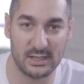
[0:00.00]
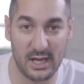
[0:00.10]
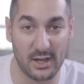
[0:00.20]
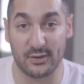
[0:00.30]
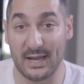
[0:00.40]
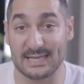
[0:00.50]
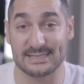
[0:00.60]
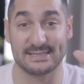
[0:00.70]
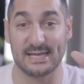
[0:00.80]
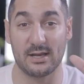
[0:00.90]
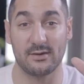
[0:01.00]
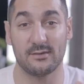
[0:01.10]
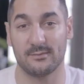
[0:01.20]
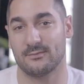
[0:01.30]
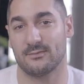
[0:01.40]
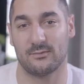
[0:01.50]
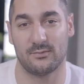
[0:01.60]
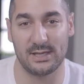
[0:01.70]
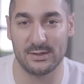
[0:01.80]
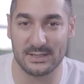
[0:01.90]
And the last sign,
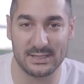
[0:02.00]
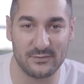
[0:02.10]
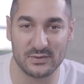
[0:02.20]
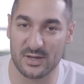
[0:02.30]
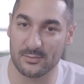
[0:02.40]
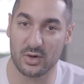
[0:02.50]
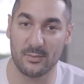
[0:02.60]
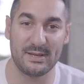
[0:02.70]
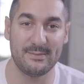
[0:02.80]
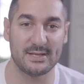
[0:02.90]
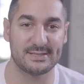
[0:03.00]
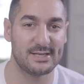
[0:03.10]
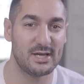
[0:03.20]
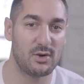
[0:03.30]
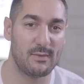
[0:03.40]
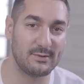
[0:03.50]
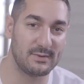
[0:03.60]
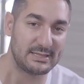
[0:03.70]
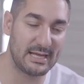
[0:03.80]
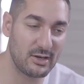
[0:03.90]
when he will give you some compliments, when he
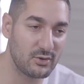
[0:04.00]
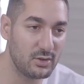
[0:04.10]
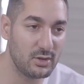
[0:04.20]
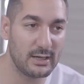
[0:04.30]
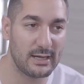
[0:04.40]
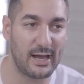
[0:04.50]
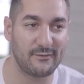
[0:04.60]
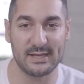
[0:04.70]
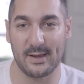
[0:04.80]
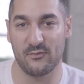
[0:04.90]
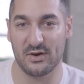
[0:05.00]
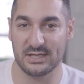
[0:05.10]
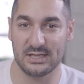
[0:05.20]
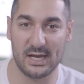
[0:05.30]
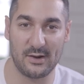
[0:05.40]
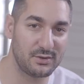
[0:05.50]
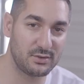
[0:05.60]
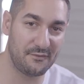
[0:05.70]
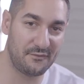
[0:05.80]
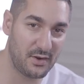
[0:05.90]
will tell you, I think I'm ready, I want to
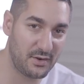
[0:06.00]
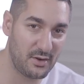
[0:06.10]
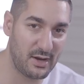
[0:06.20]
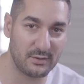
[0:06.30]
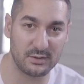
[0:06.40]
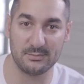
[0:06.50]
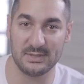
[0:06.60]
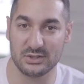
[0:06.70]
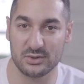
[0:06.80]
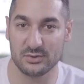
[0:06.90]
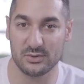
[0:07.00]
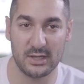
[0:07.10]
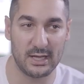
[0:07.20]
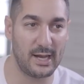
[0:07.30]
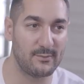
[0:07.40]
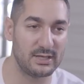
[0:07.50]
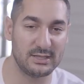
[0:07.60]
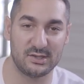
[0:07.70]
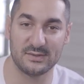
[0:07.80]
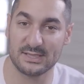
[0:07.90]
go further, I want to meet you, I'm really
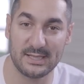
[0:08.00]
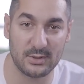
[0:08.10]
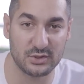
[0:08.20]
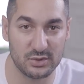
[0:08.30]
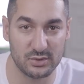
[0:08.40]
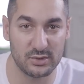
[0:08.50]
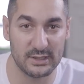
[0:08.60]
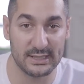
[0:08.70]
interested about you.